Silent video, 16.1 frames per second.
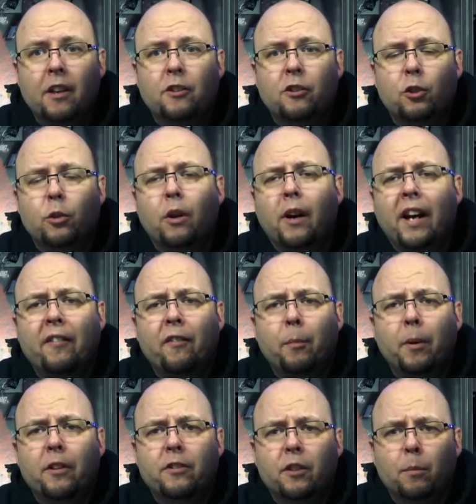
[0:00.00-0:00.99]
So now I have a
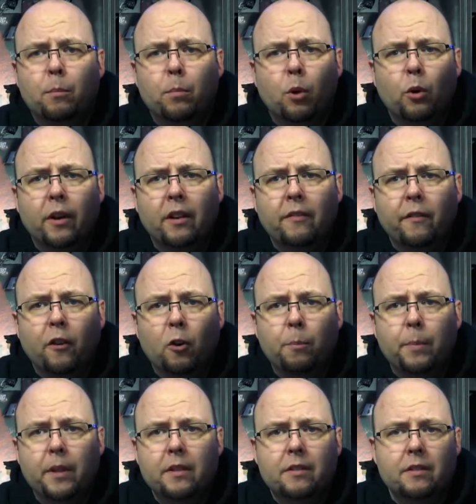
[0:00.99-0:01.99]
bunch of broken foam
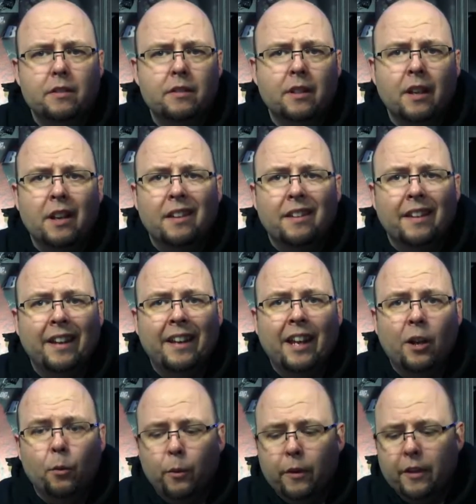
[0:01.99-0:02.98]
pieces that
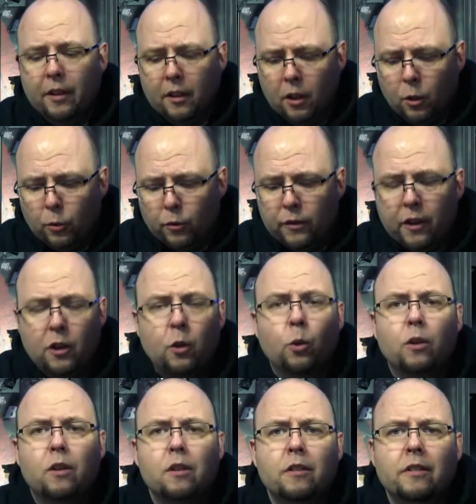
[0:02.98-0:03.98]
can't really go for the
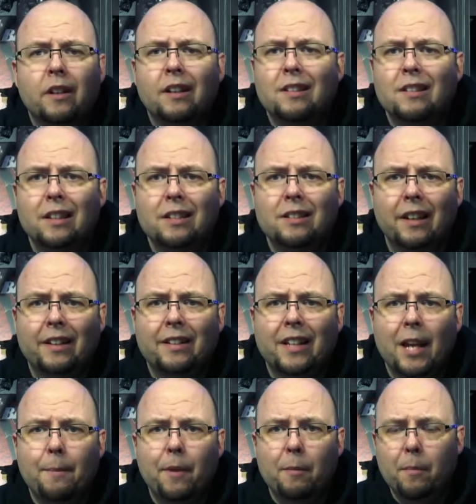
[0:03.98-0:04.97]
corners unless I
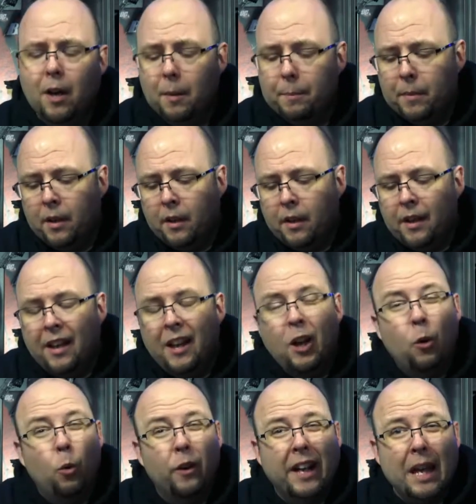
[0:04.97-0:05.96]
tape them up.
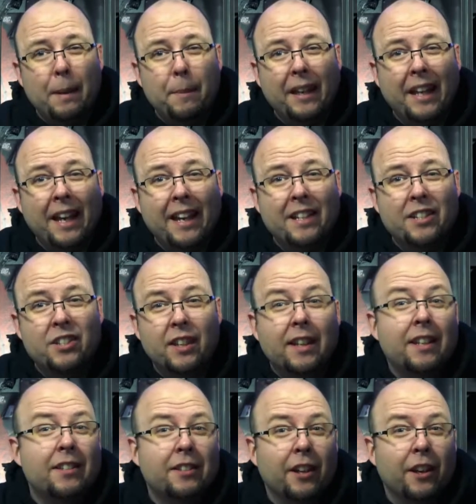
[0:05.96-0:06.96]
Well, Gaming Heads
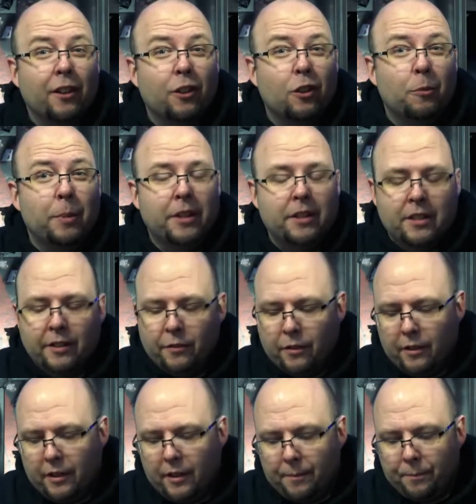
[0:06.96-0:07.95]
is a little bit
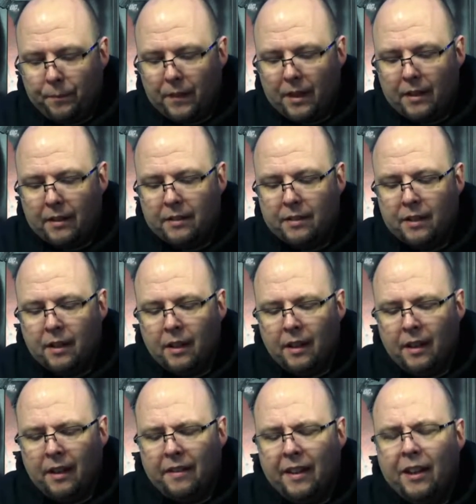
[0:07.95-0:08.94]
differently because
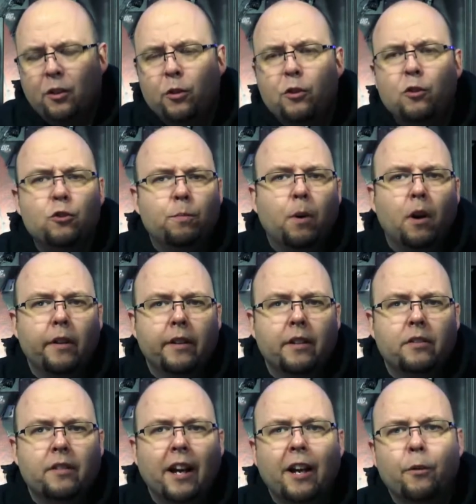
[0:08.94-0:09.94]
they don't use
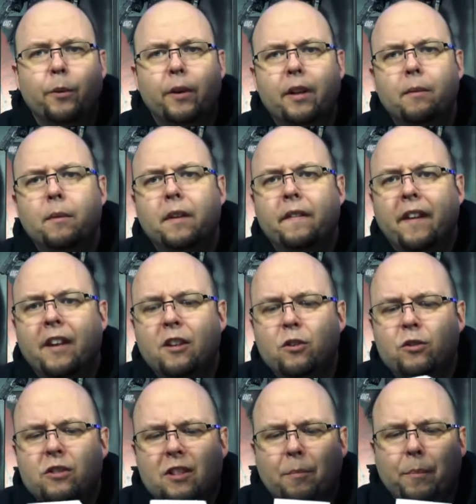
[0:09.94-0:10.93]
polystyrene, they
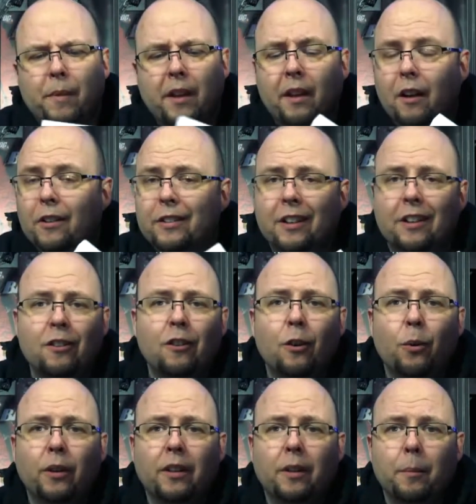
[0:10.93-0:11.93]
use something else. I don't
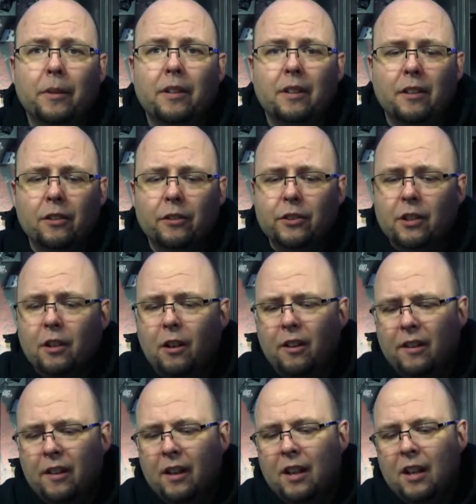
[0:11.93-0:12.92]
know what the material is
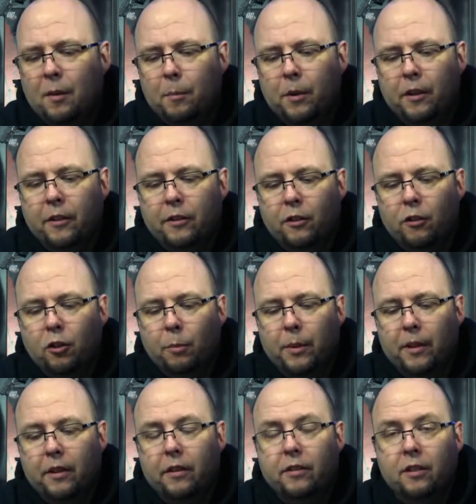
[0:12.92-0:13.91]
called, but it's a little
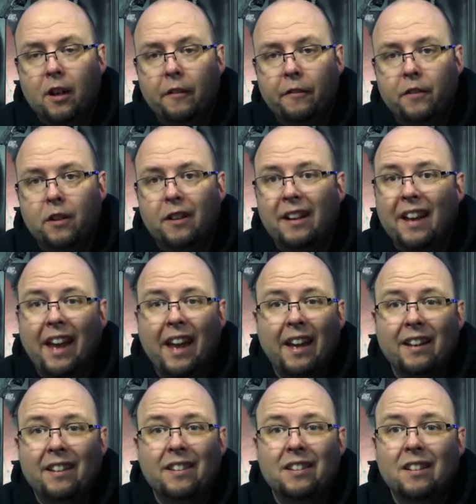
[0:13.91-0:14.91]
bit softer
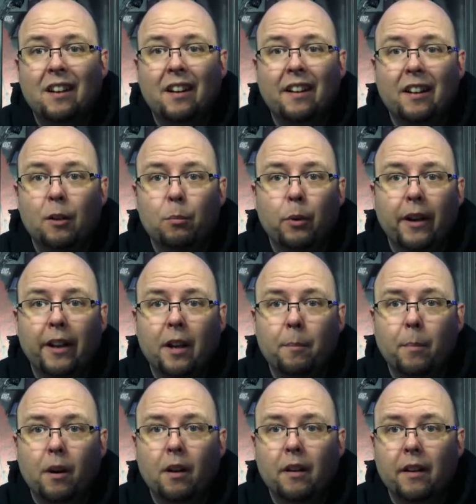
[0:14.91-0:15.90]
and it's not going to break
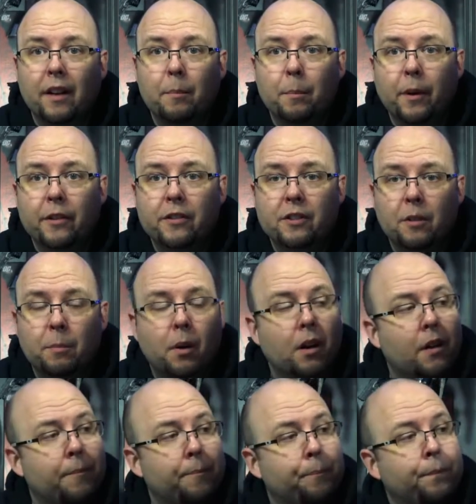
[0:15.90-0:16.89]
apart and bust
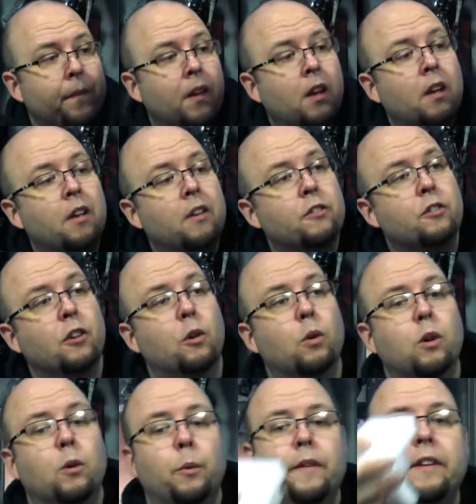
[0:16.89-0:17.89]
apart. So
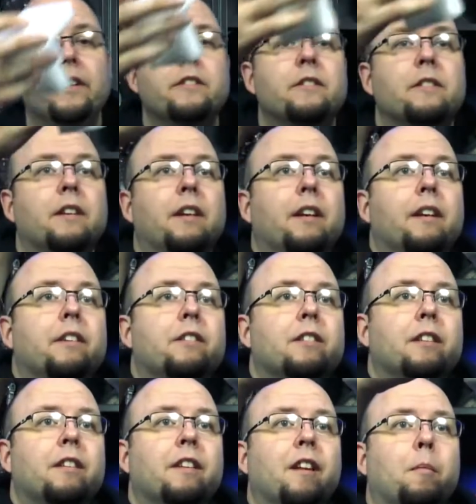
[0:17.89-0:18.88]
when this thing is
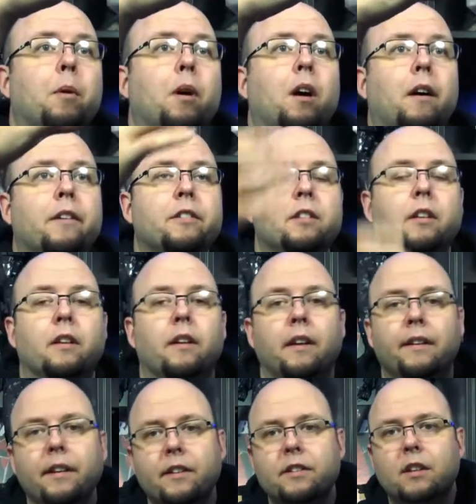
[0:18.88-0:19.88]
sitting in the box
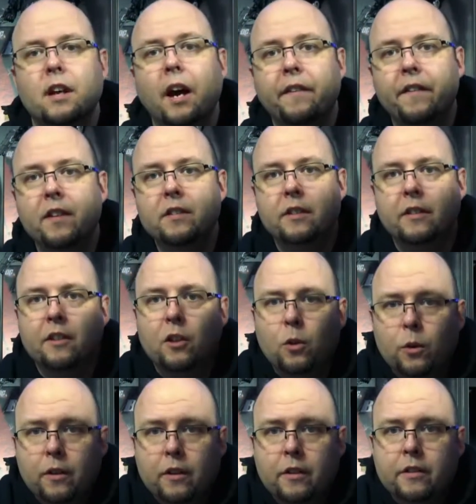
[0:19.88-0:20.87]
and it's got these at the
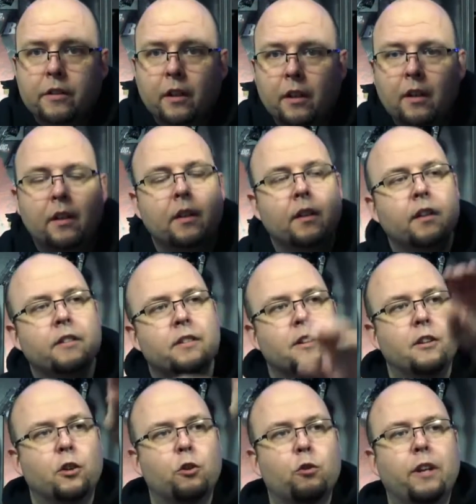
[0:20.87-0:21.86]
corners, it's
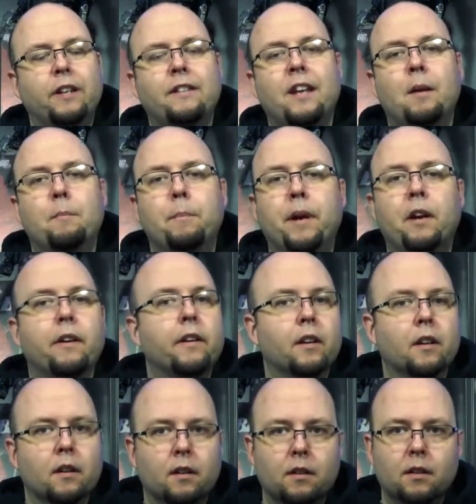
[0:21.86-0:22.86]
going to create that
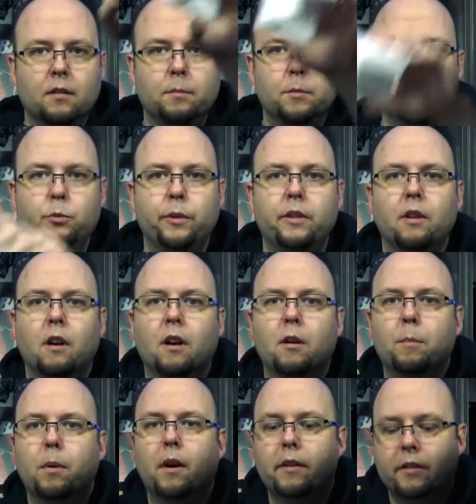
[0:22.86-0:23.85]
barrier between the
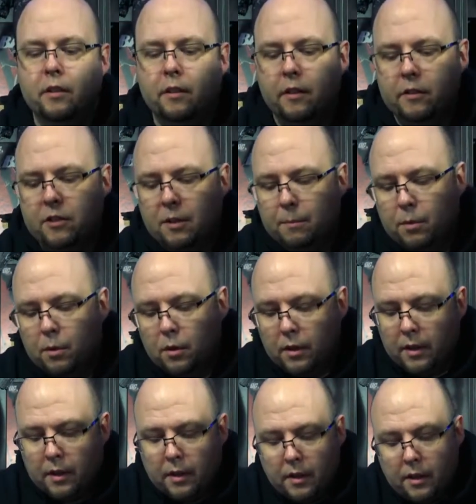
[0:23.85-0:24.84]
art box and the shipper,
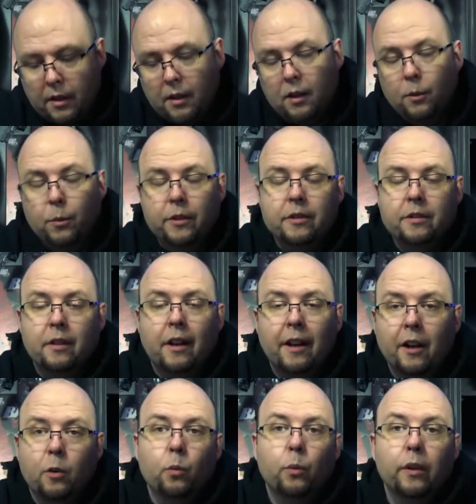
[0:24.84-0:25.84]
which
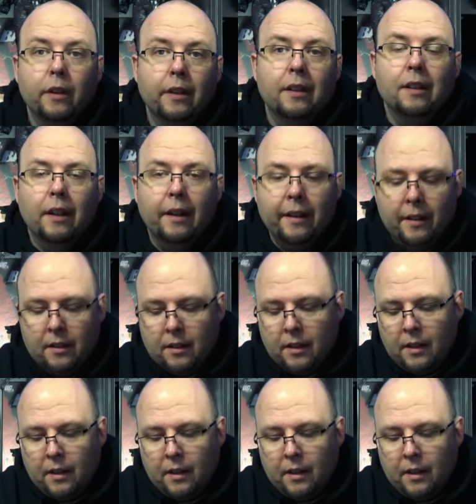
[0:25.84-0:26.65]
I really like.